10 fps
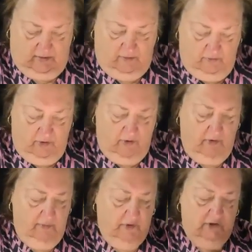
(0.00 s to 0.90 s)
I don't
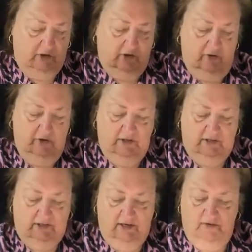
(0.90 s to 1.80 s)
know. I'm just
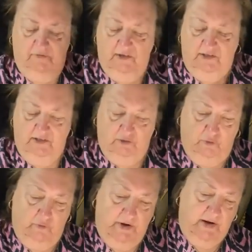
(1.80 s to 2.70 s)
curious to see if this is
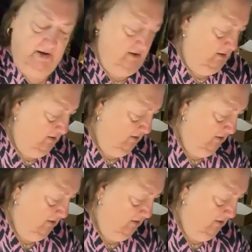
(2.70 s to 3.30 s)
green,